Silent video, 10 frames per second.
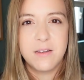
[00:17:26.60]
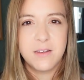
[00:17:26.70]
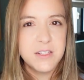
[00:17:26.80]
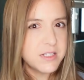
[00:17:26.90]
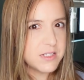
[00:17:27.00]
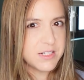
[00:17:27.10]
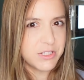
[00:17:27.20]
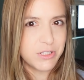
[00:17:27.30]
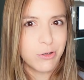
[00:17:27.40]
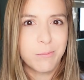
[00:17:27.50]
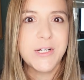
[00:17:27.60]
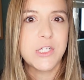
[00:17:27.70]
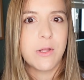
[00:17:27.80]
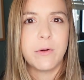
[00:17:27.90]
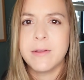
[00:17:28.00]
This is still much
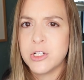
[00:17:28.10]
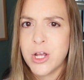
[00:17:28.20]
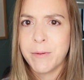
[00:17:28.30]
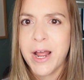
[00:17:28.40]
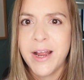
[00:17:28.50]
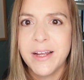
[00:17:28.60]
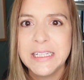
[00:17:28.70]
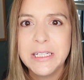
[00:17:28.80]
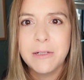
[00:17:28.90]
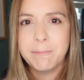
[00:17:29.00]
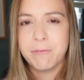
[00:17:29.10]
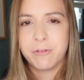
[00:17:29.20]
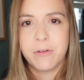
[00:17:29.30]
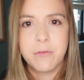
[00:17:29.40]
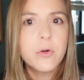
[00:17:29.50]
slower than Gemini, but
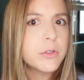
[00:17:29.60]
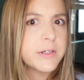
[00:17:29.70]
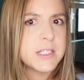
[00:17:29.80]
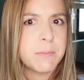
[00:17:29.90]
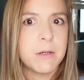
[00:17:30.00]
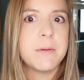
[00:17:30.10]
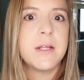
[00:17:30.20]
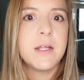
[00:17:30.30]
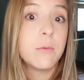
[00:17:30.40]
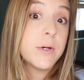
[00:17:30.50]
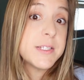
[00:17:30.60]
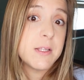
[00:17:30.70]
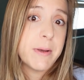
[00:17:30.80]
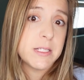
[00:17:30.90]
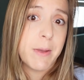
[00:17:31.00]
for the local experiment, it was
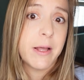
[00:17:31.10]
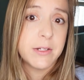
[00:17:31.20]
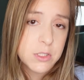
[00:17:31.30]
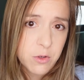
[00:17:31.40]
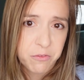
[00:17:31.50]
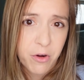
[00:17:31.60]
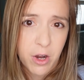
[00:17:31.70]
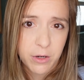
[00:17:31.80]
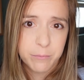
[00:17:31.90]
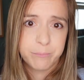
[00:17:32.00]
the best balance so far.